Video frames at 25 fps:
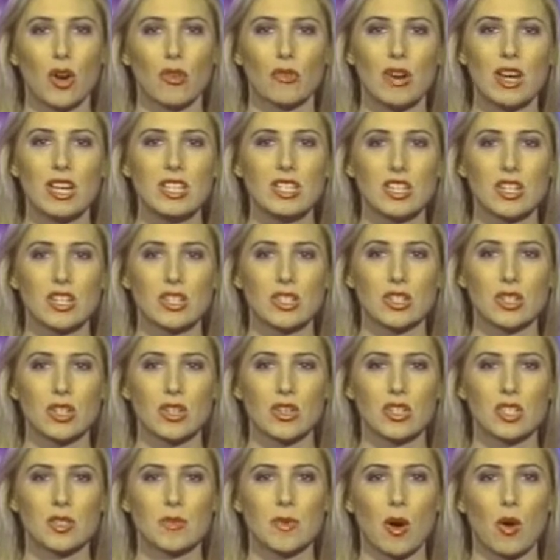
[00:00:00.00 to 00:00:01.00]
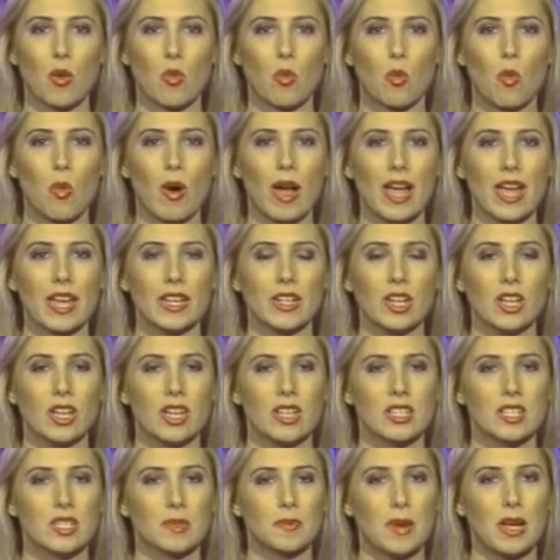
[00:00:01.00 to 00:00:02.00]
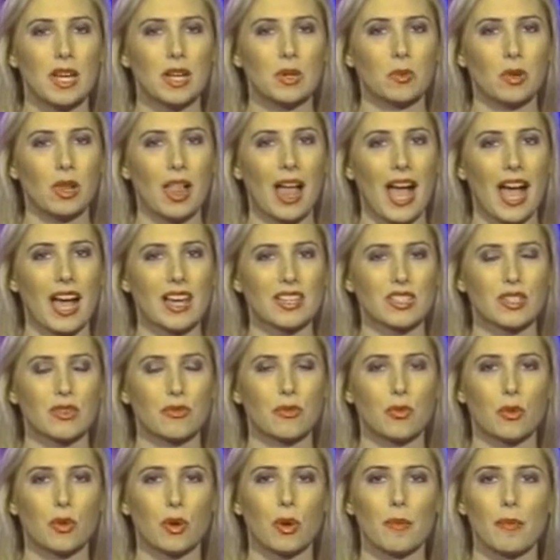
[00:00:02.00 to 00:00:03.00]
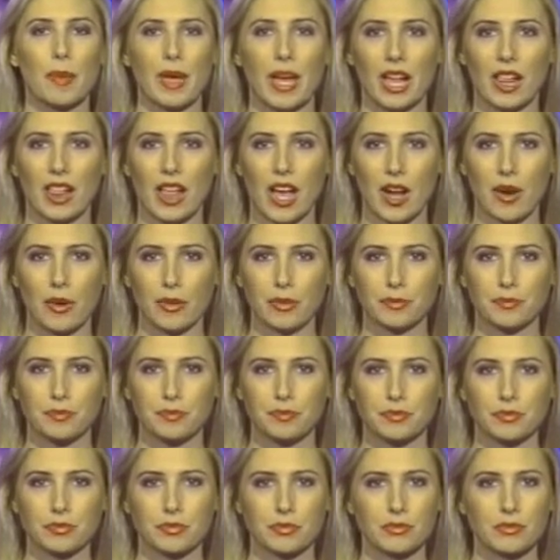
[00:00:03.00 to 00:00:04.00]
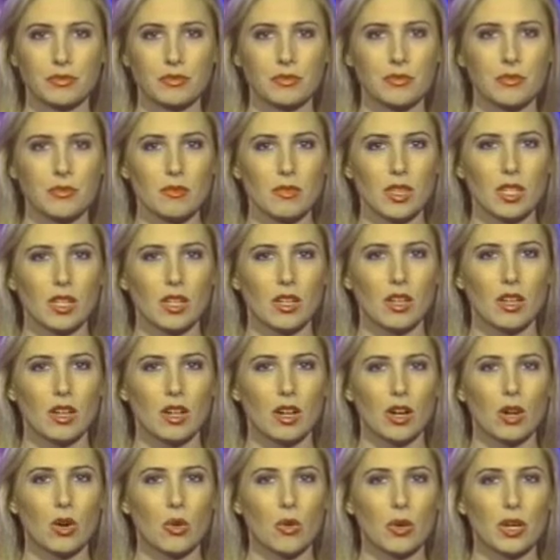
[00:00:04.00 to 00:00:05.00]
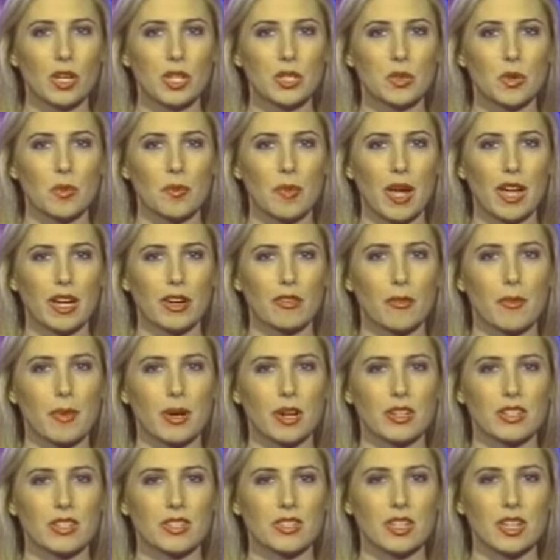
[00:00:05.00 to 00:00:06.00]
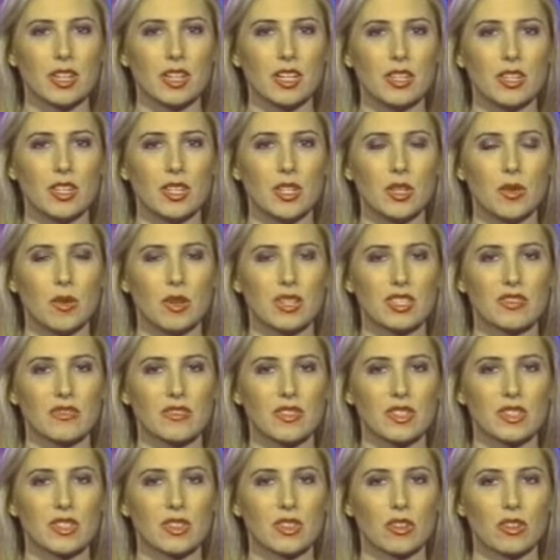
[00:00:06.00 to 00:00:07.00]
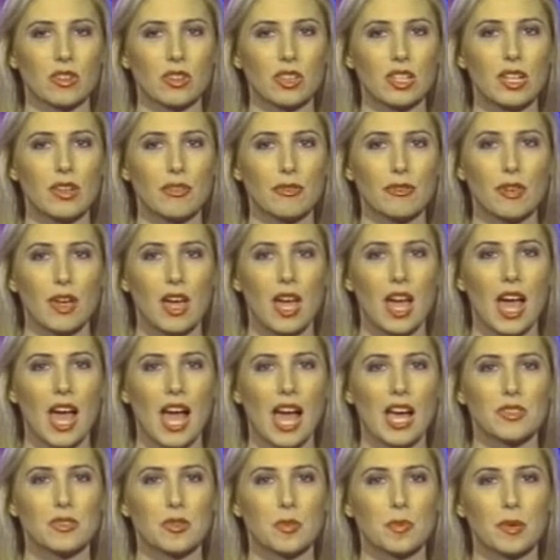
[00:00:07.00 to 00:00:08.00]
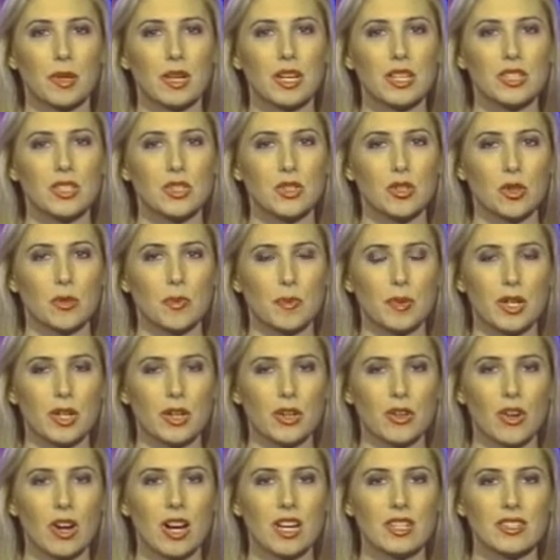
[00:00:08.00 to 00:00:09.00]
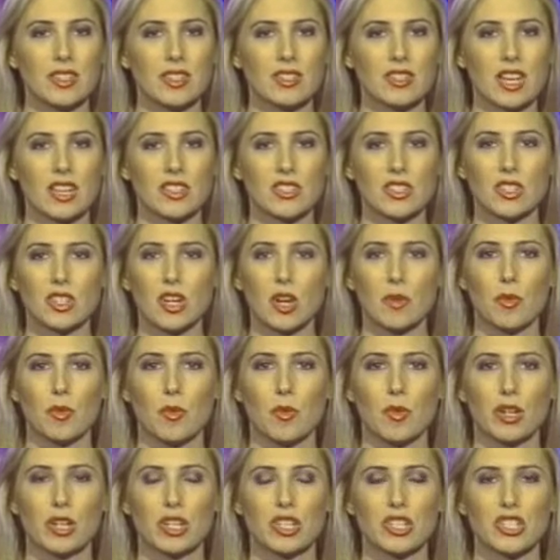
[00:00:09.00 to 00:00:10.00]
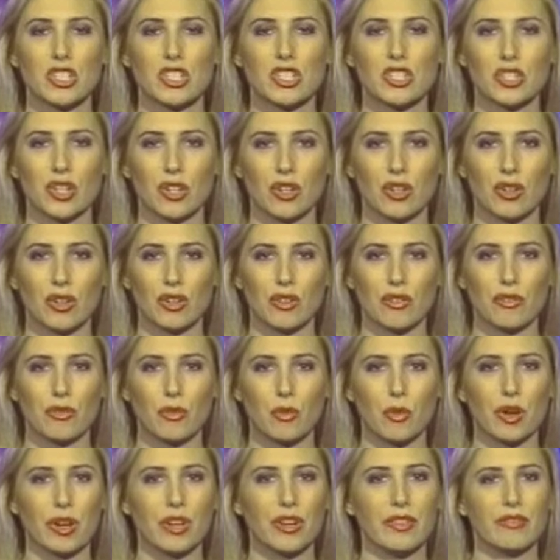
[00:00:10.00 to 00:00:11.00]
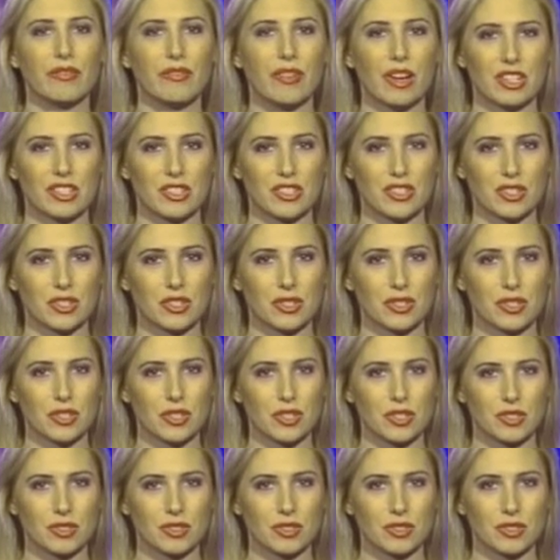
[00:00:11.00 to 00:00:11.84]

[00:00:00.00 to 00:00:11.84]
raising concerns about when Spain will ask for a bailout. According to a Bank of America study, the U.S. fiscal cliff has replaced the European crisis as the #1 concern for investors.